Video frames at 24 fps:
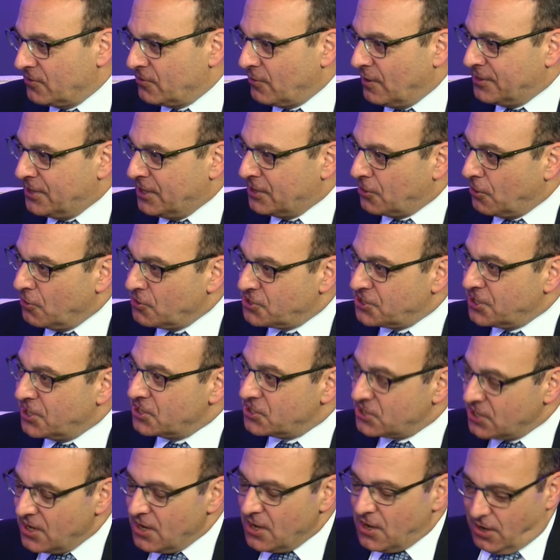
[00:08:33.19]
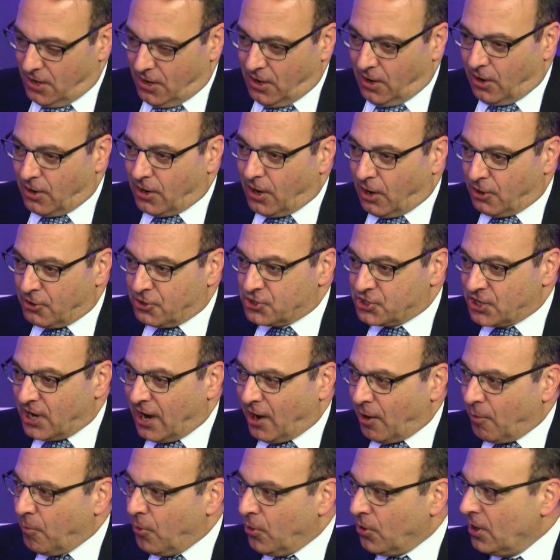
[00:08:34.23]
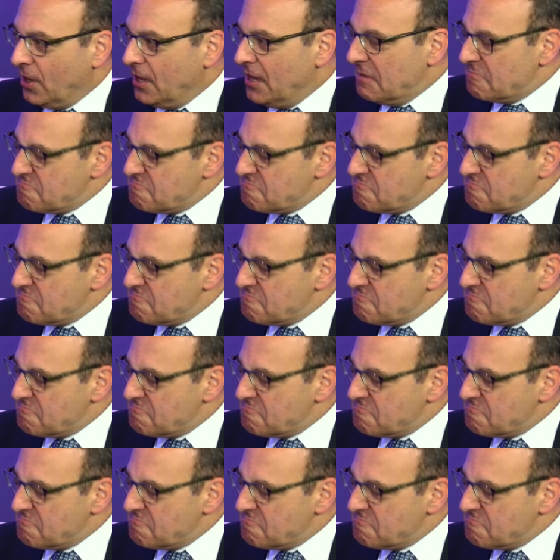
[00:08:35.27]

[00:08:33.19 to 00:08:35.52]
So I think those things are desirable.